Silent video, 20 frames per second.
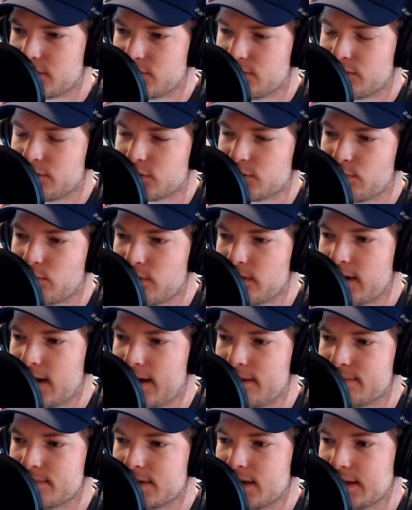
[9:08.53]
their spring
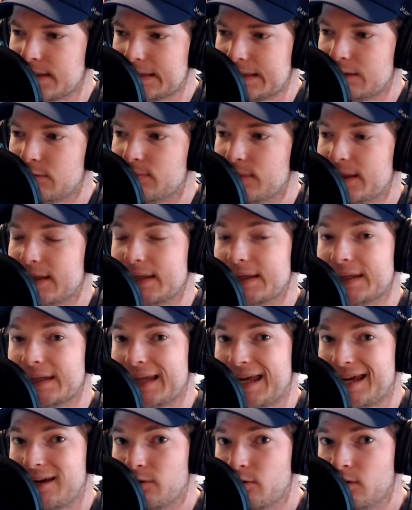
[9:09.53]
games a little bit
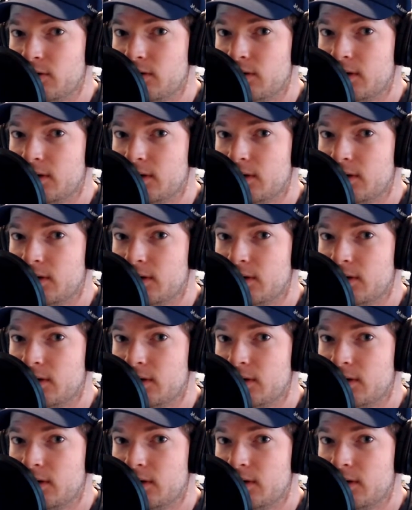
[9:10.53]
later